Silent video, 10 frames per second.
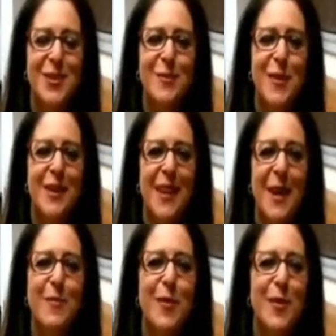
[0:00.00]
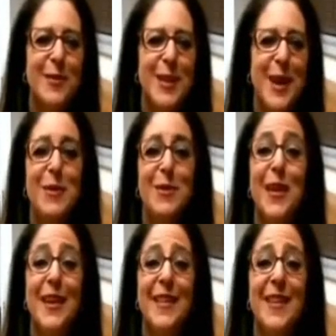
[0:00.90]
There should be a lab-grown diamond
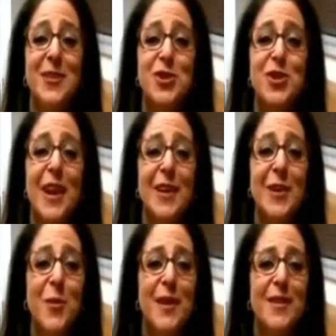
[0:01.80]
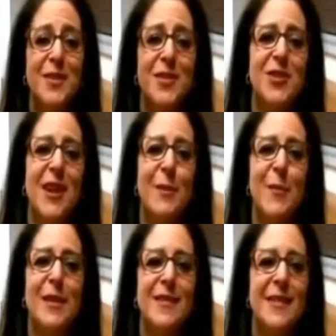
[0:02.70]
ring. They're genuine to
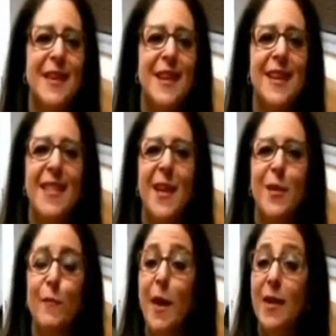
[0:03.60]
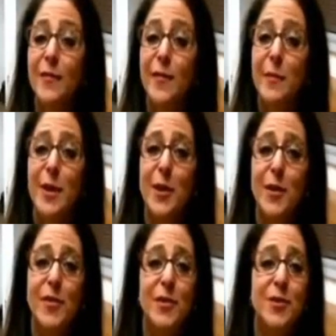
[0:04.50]
diamonds that are mined from the
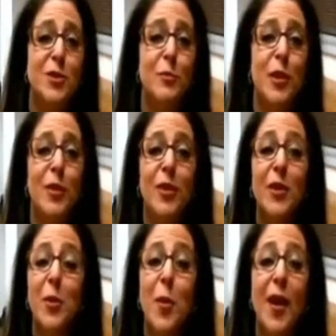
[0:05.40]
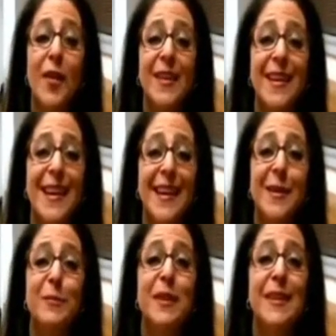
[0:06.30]
earth. They're superior quality and
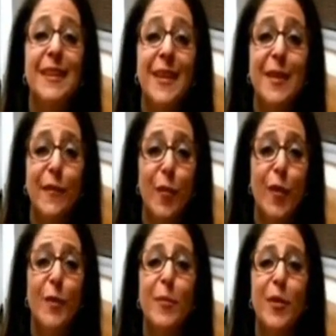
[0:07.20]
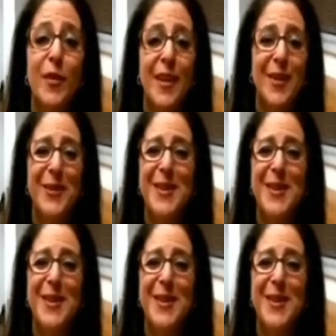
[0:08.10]
completely affordable. The